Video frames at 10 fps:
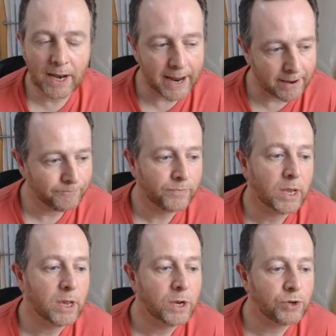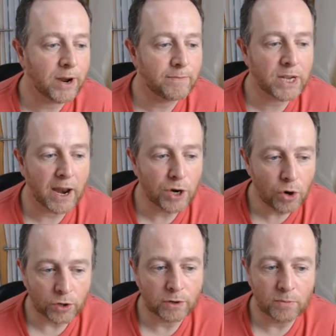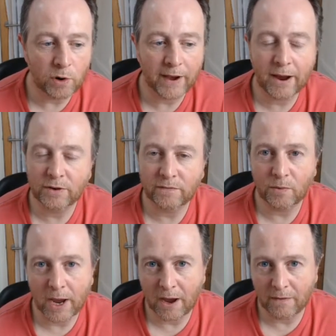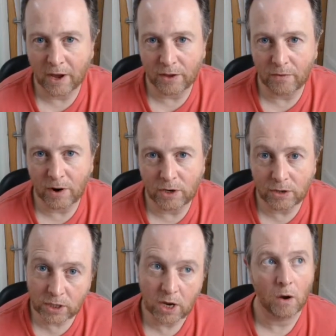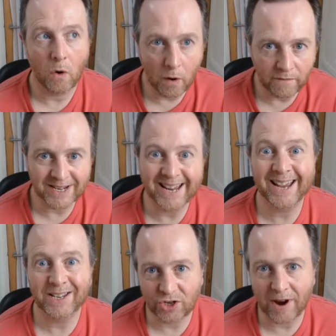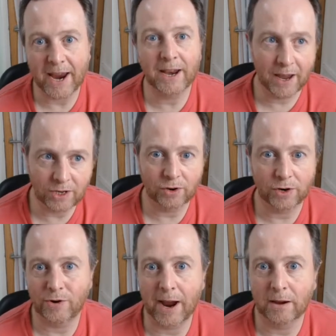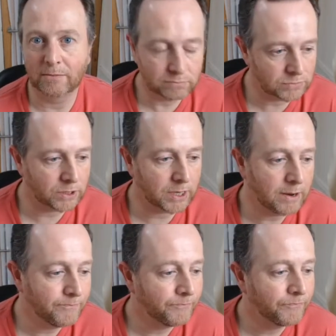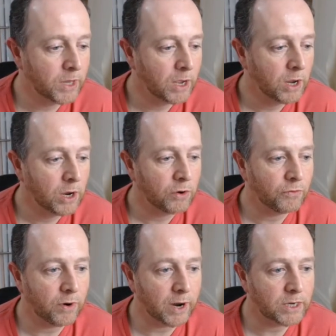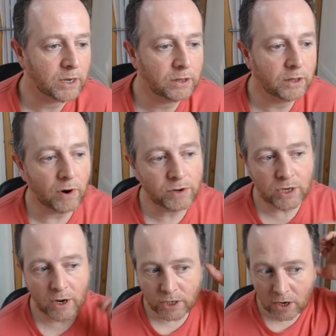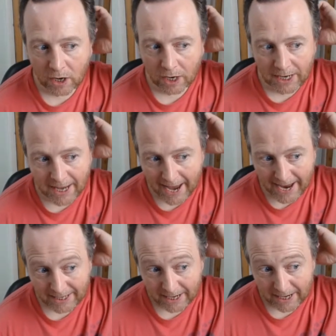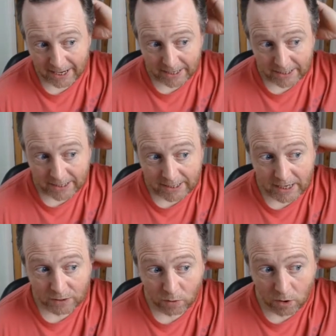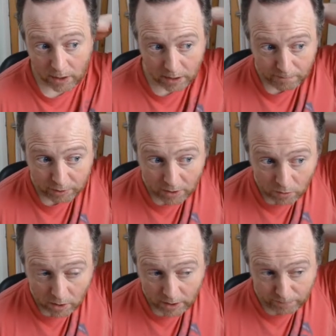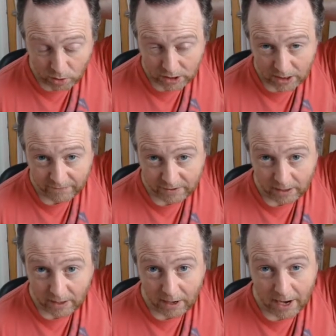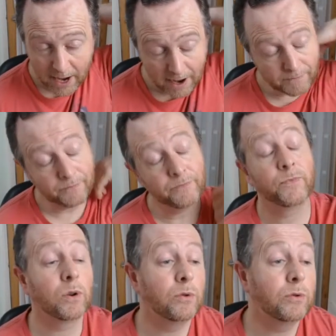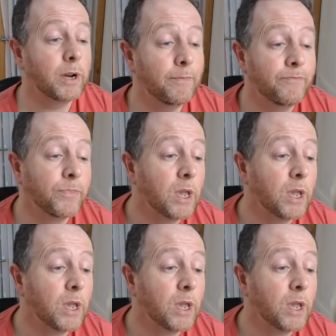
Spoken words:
clear. Trams cannot move out of the way of other road users. Obviously it's a train, it's on a track. Okay, right, the road signs that you're going to get, this one, the blue one, the positive order,